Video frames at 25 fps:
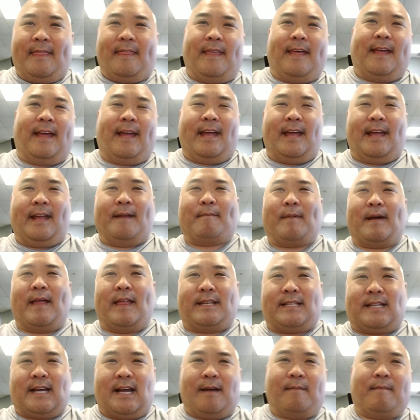then by
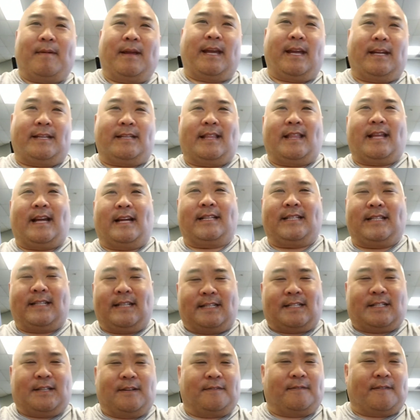the time I get to that
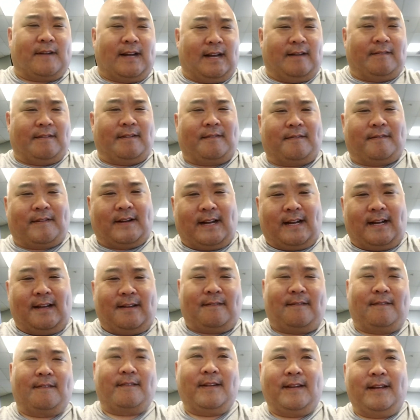605 and
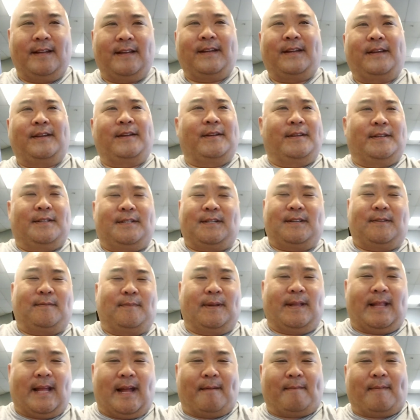5, shouldn't
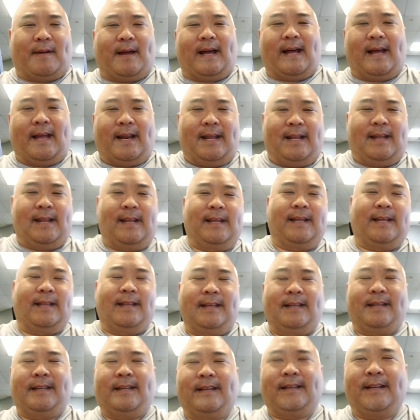be that bad.
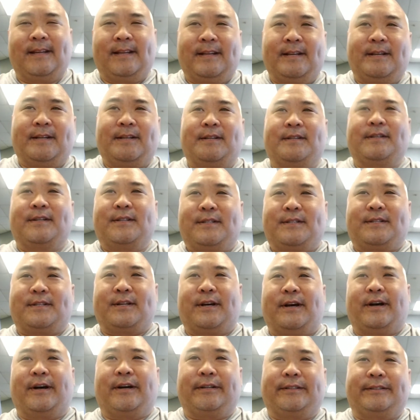
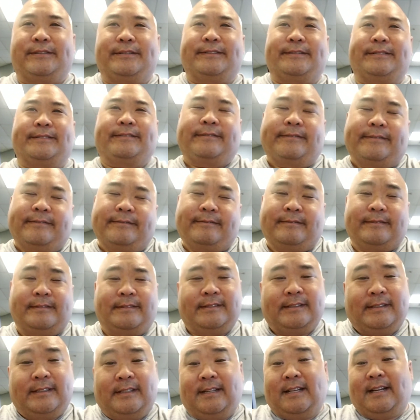So,
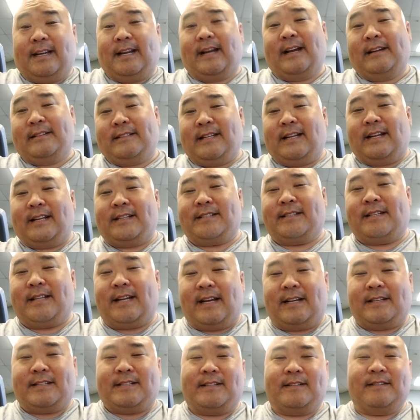yeah, today's
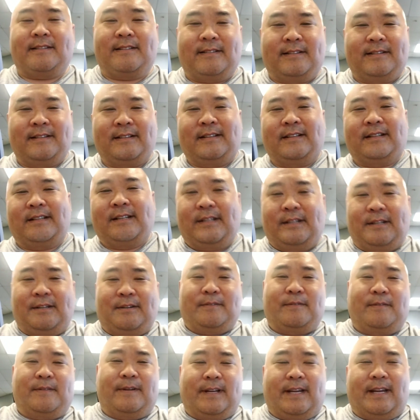test.
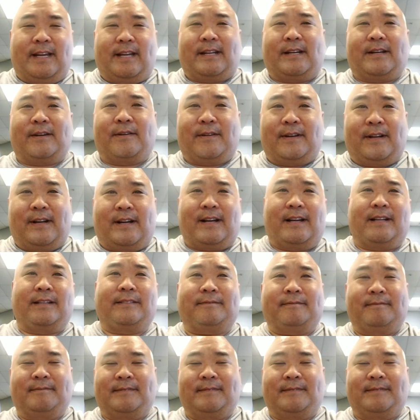We'll get it going on.